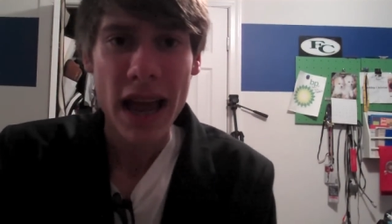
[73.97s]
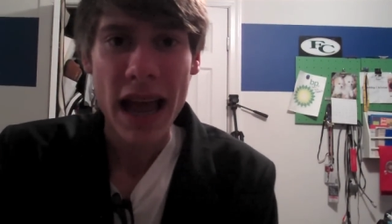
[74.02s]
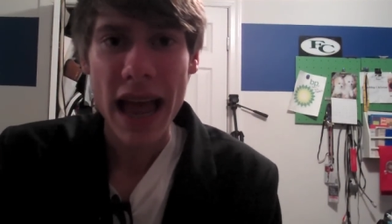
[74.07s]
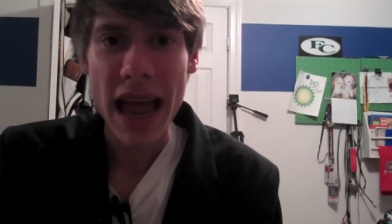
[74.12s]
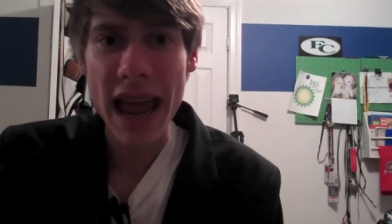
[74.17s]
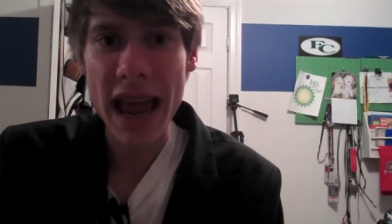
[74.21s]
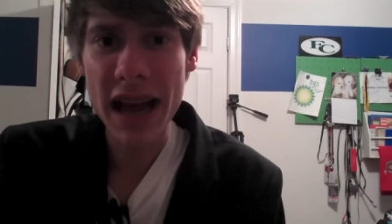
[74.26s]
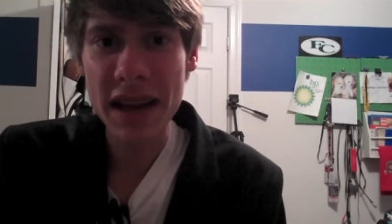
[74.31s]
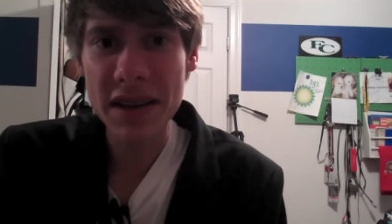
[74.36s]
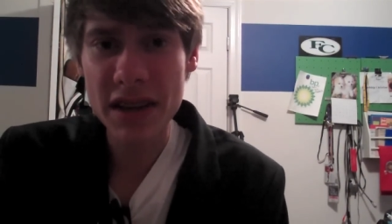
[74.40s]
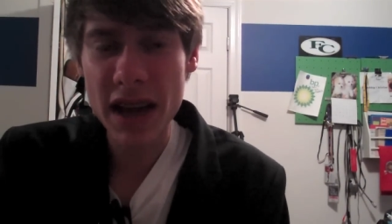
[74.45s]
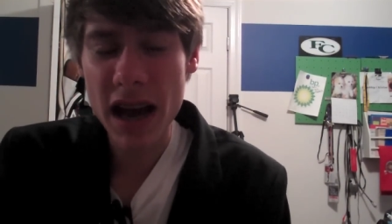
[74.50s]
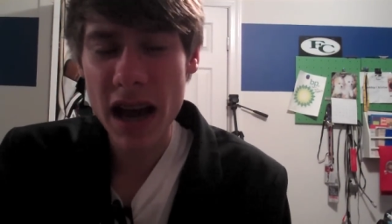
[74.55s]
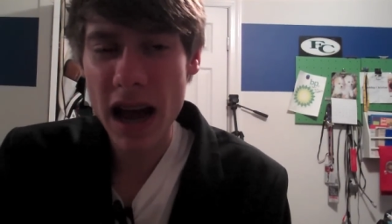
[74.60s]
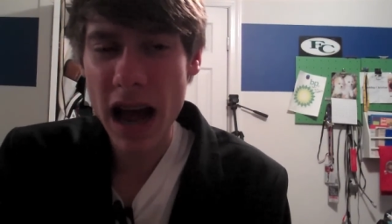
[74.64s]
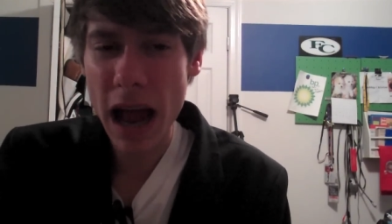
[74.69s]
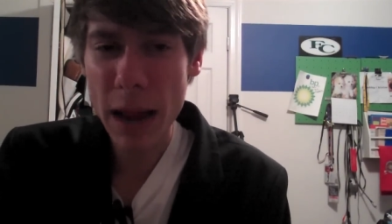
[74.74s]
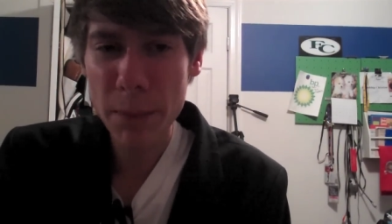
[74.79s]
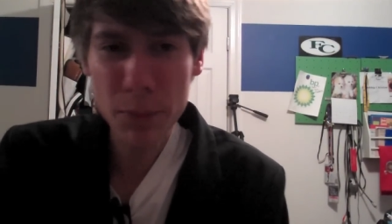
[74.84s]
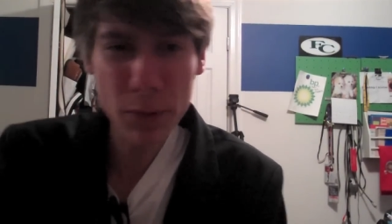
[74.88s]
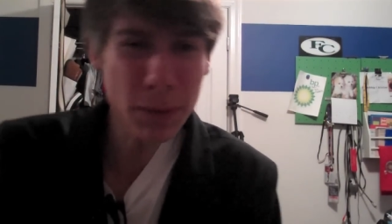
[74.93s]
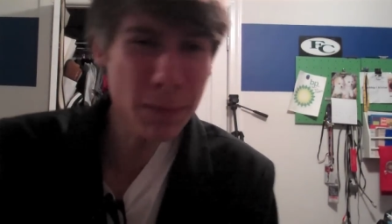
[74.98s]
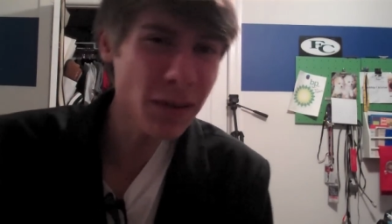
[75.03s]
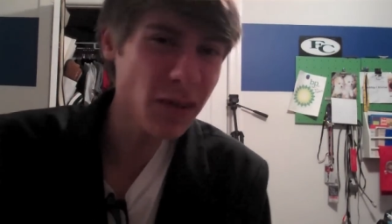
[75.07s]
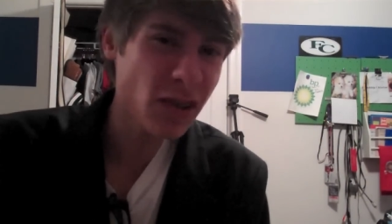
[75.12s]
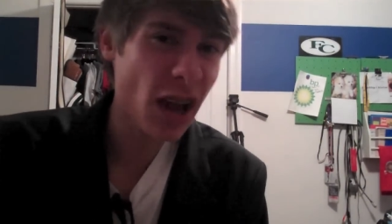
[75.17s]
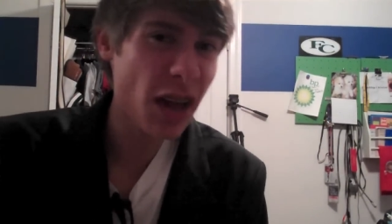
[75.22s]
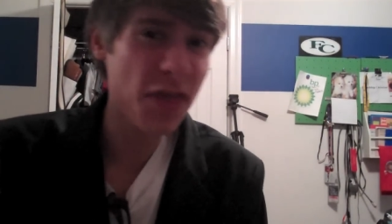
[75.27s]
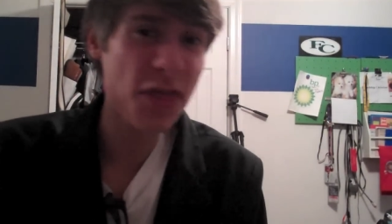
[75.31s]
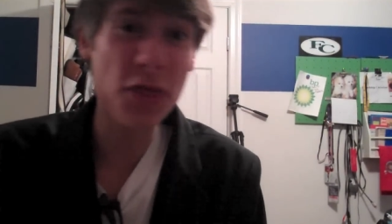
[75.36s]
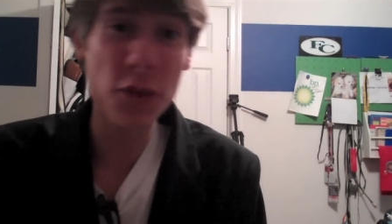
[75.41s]
And uh, I pretty much
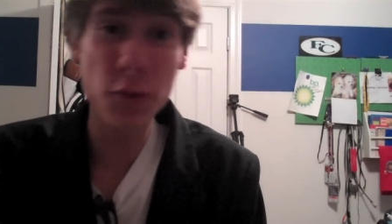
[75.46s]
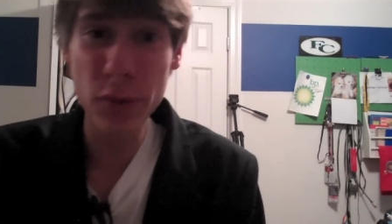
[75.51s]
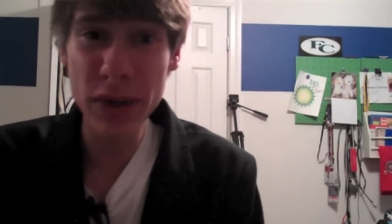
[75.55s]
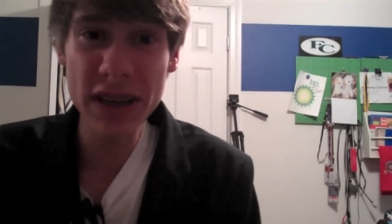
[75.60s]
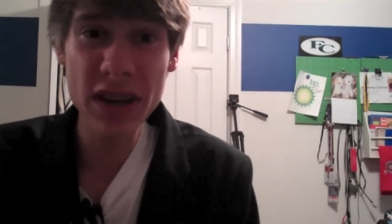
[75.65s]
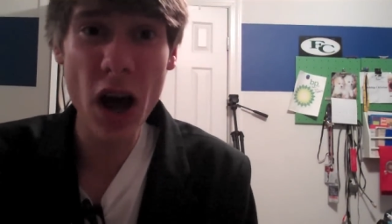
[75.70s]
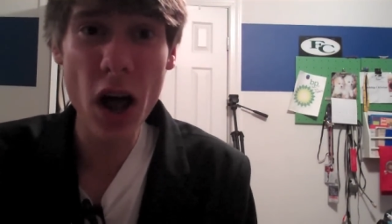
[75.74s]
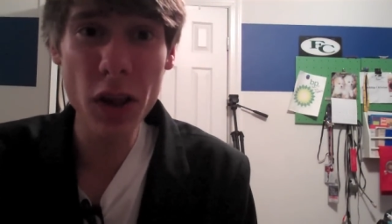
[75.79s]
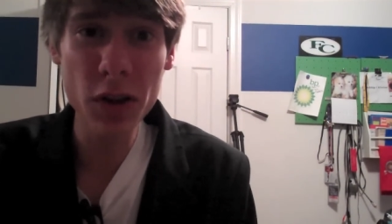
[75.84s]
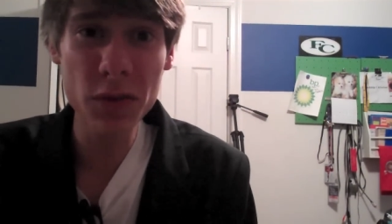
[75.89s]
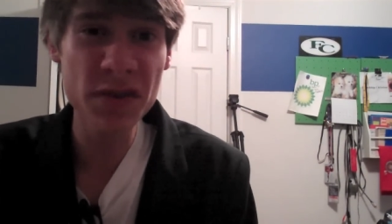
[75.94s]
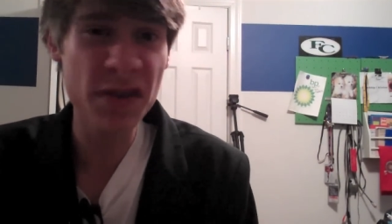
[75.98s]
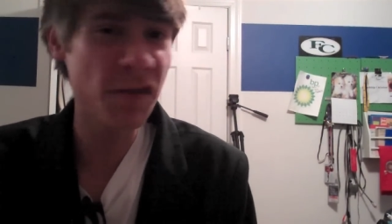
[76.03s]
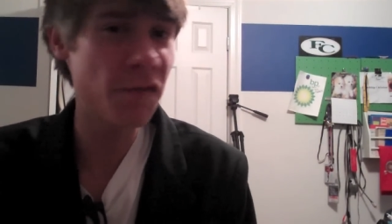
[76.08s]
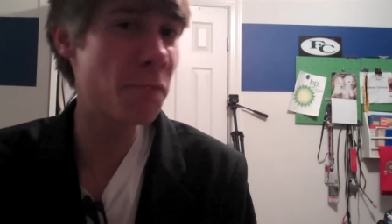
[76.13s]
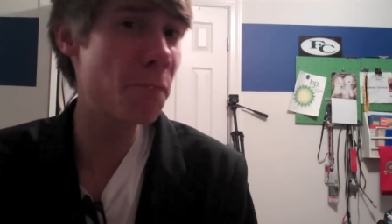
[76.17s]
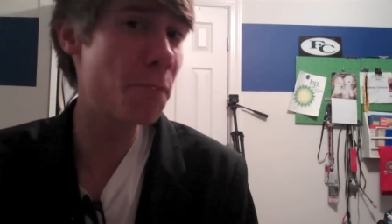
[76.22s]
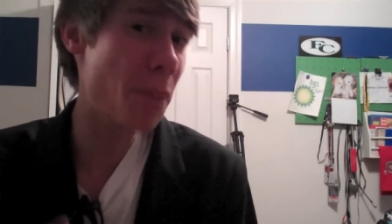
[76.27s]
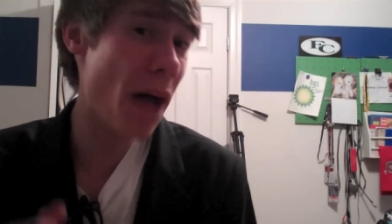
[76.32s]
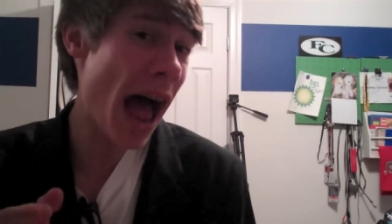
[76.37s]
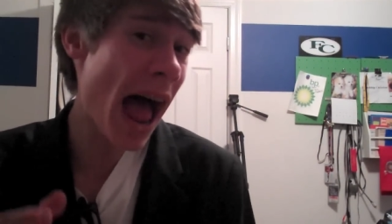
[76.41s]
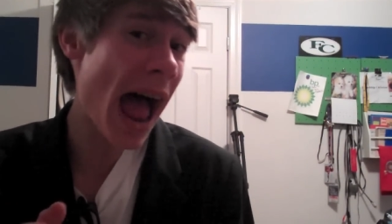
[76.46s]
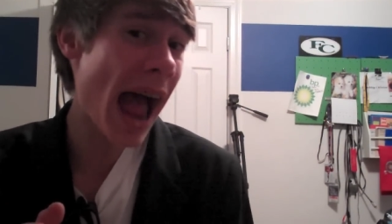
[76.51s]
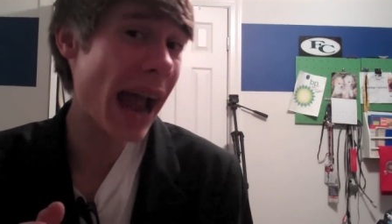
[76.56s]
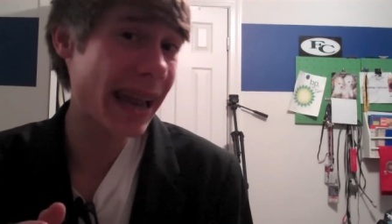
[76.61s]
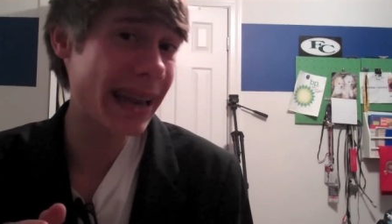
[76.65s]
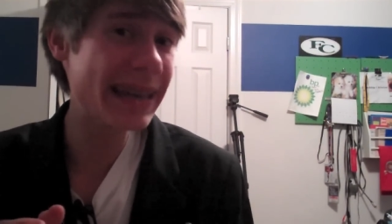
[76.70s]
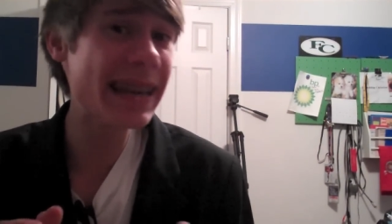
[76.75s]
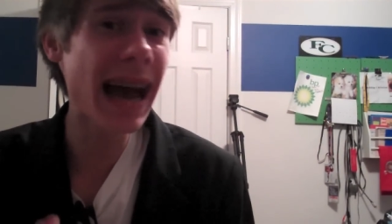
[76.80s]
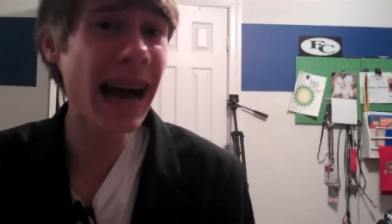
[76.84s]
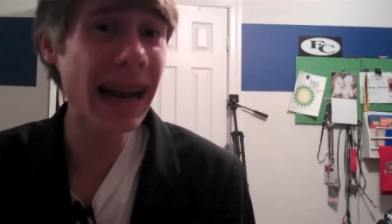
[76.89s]
got $3 of bag
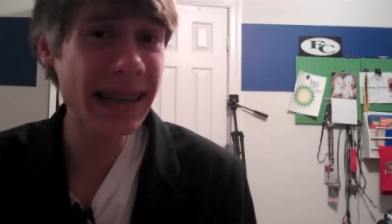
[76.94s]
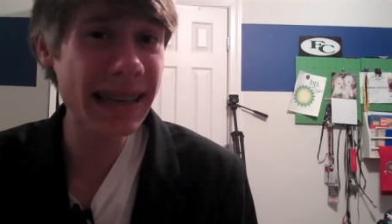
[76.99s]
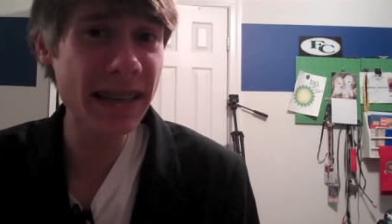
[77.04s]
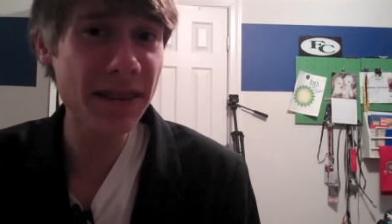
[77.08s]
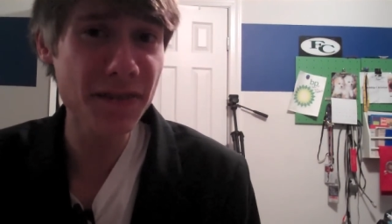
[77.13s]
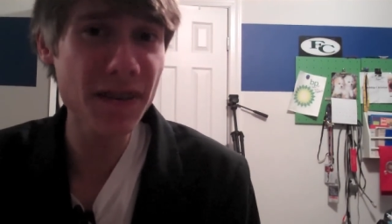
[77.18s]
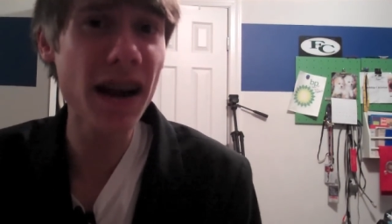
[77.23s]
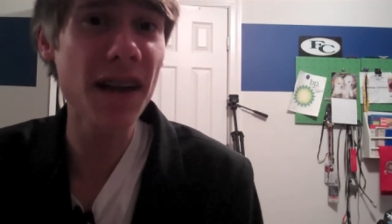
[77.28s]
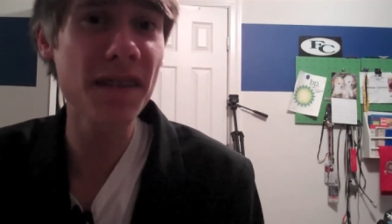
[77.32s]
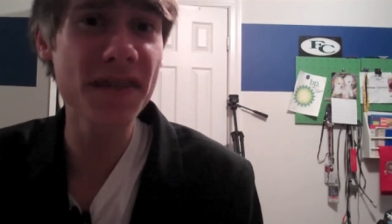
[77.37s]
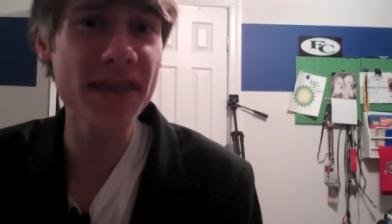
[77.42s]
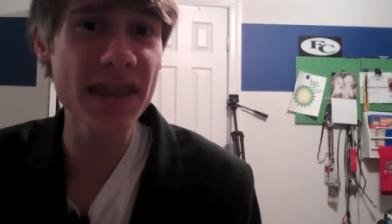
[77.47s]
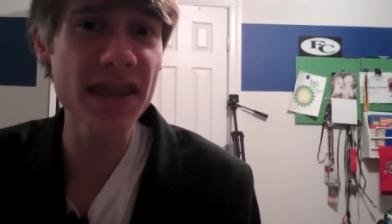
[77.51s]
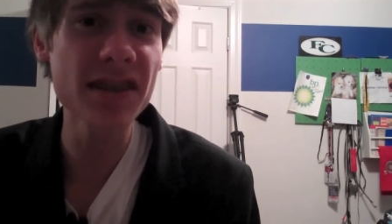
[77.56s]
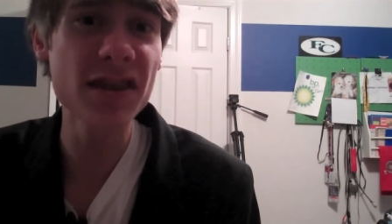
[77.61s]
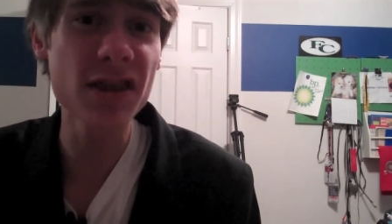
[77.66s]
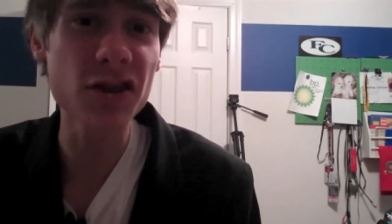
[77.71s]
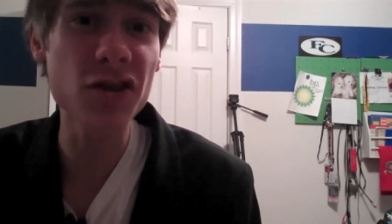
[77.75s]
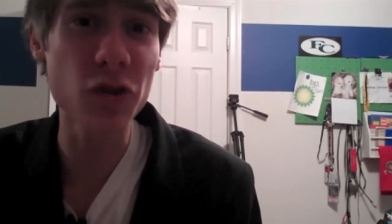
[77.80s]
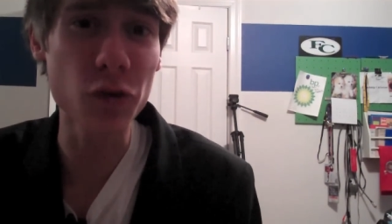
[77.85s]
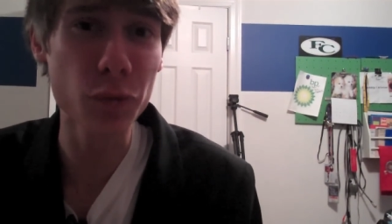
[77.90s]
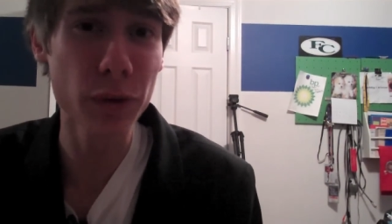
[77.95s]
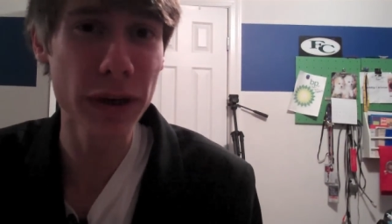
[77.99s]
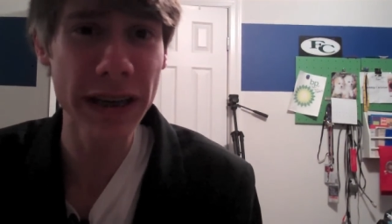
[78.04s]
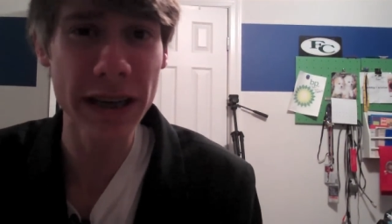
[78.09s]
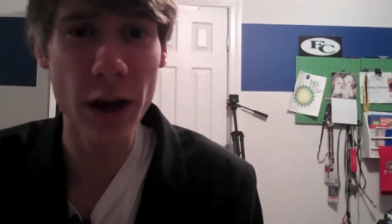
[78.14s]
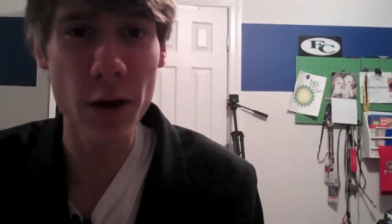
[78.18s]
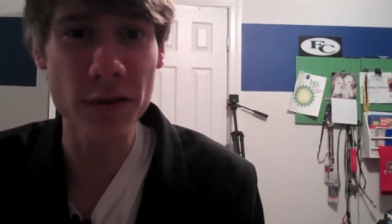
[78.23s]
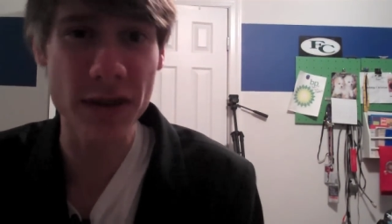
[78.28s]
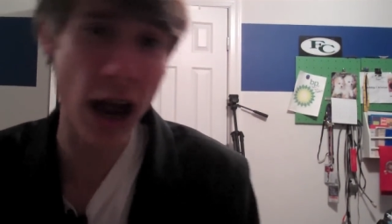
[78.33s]
and 95 cents of Doritos.